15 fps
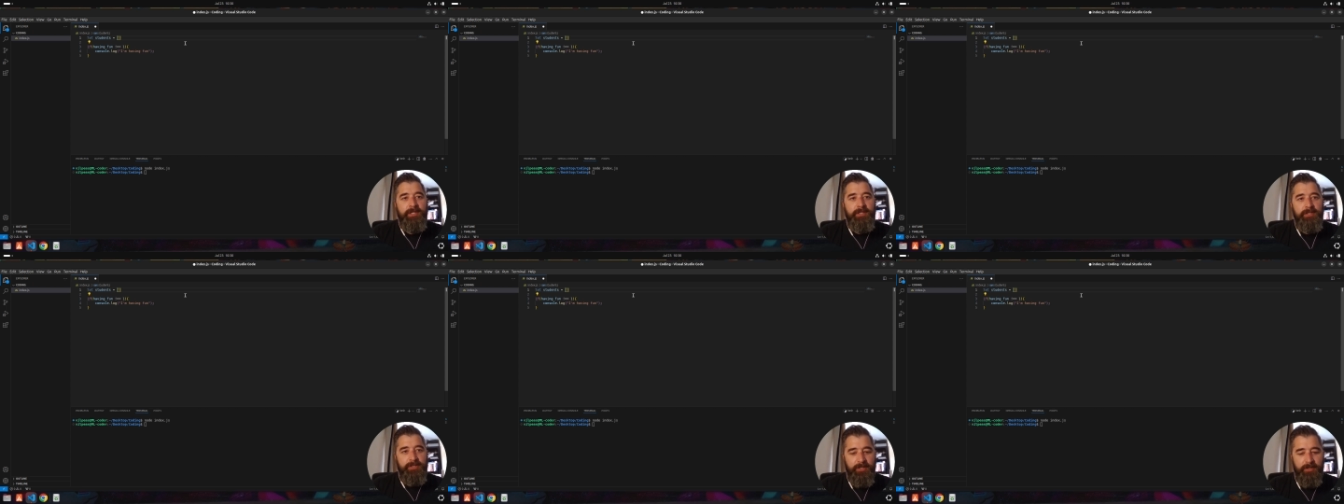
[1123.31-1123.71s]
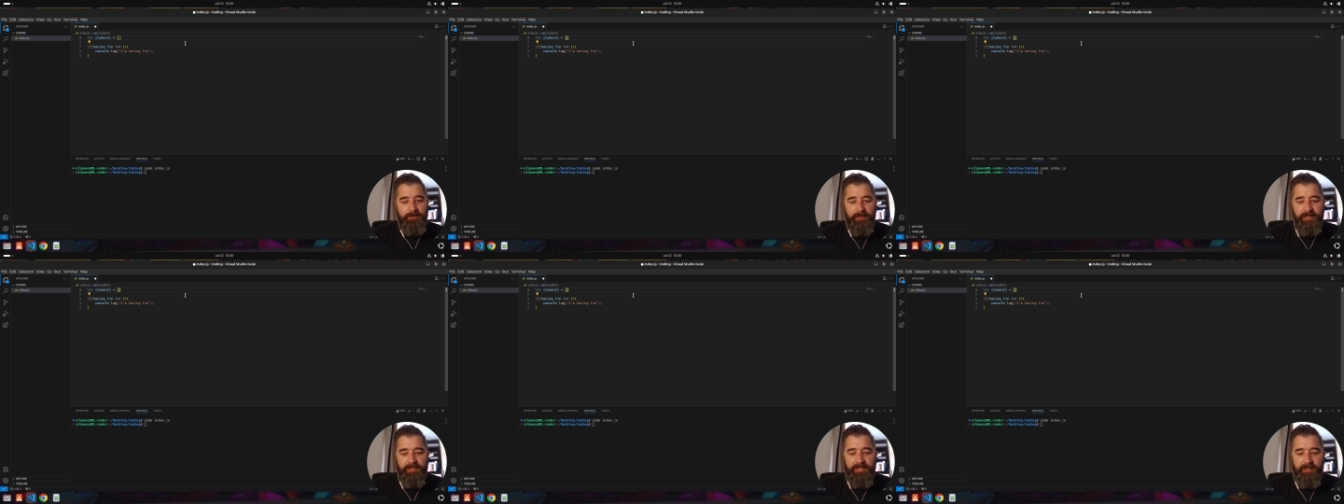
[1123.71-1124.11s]
So
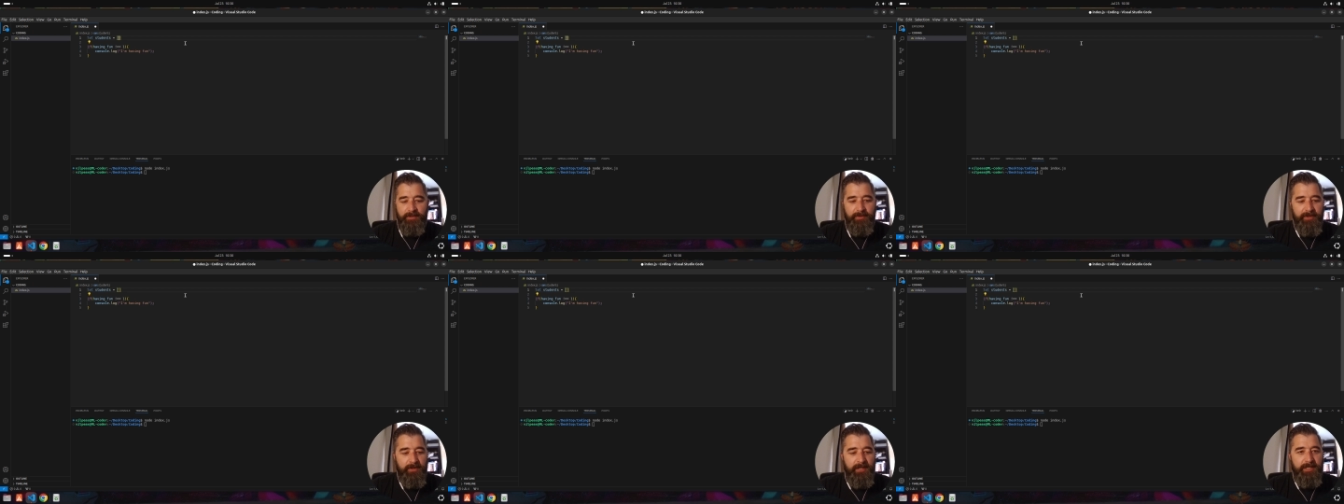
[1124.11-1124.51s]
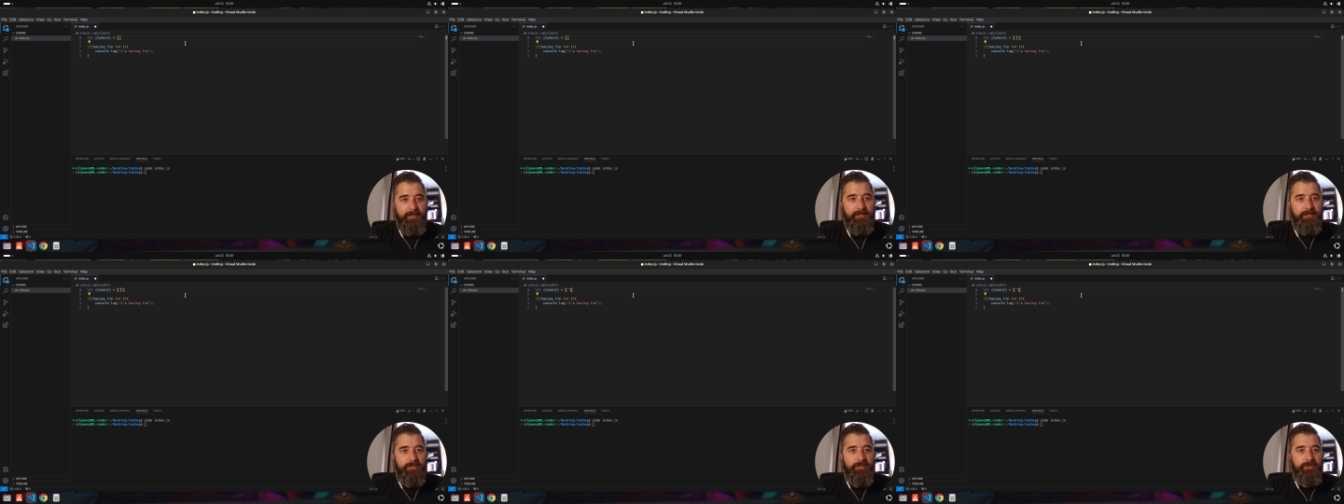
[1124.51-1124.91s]
let's say we've got a list
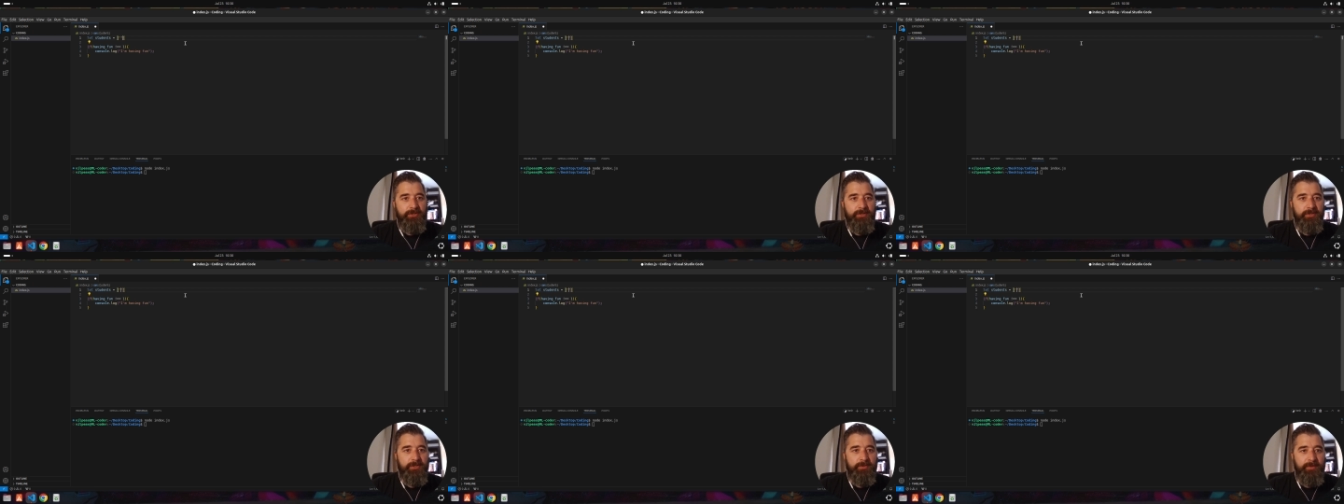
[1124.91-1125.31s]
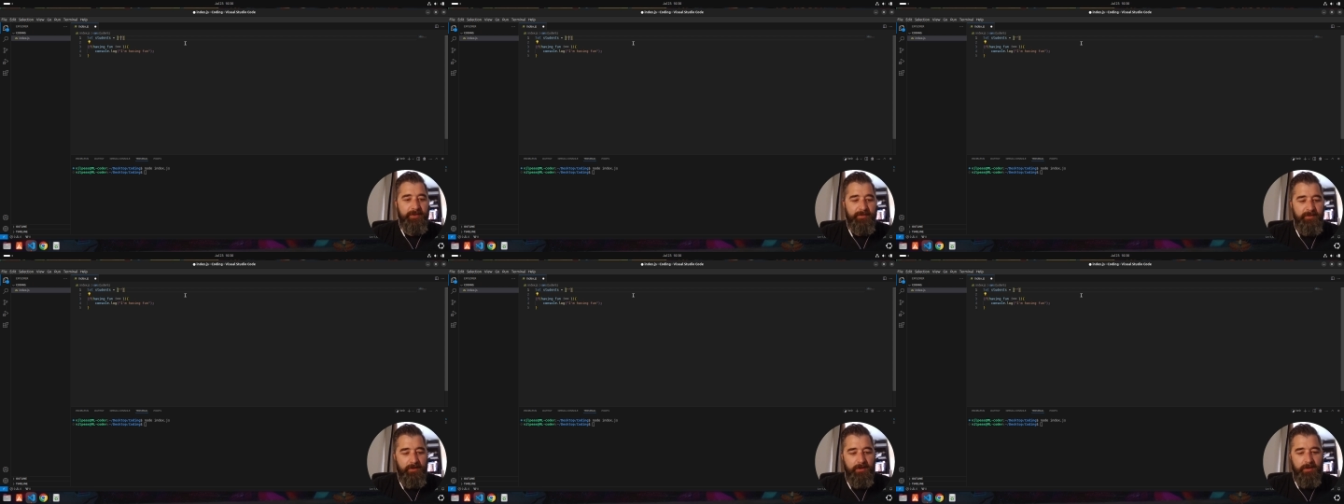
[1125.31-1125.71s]
of students.
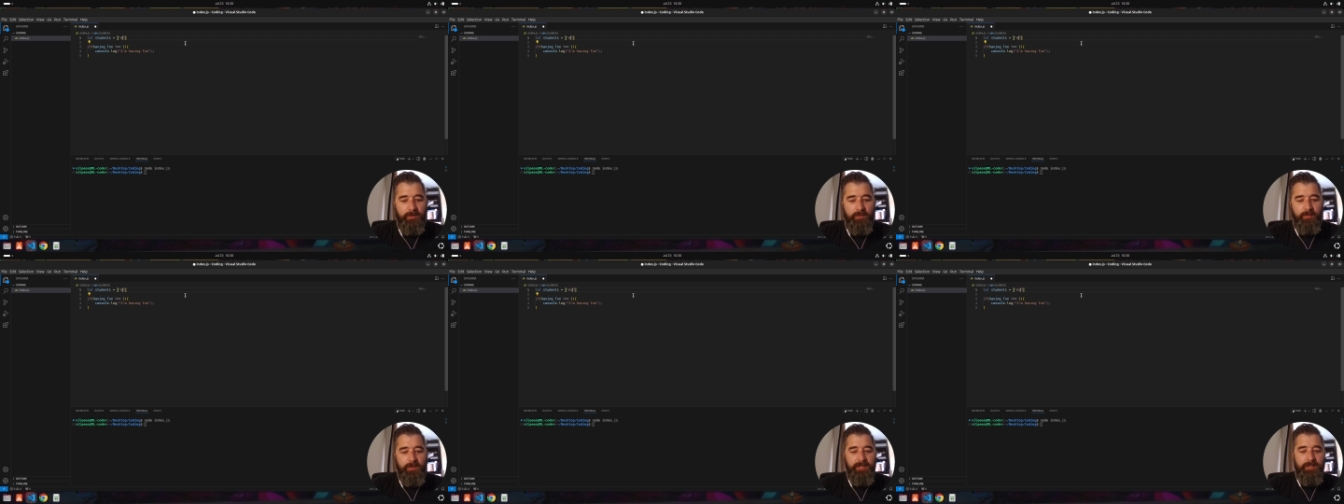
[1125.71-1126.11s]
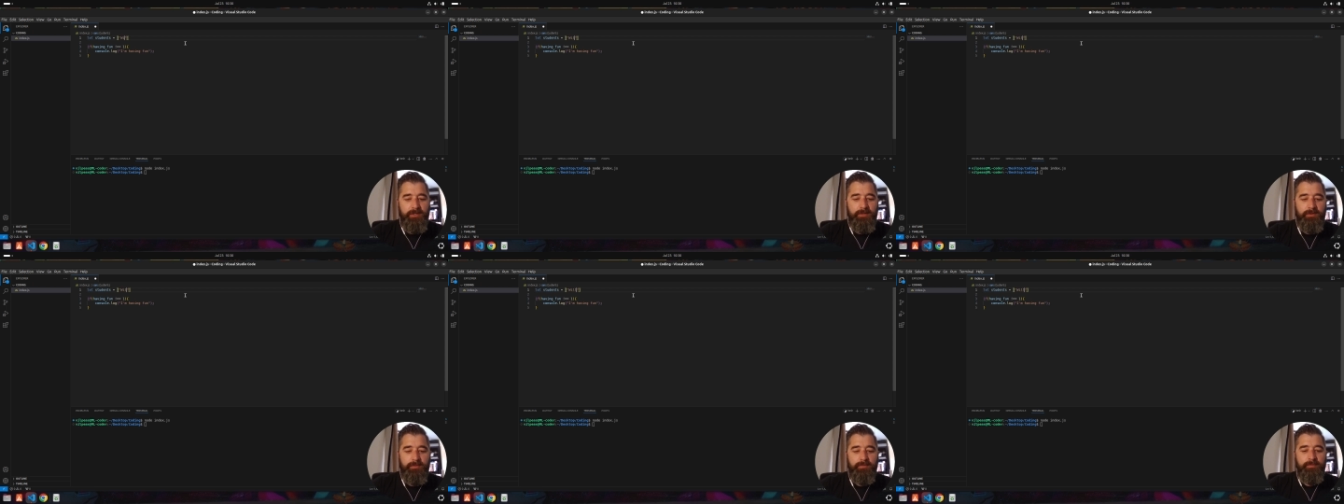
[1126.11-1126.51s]
We've got Will,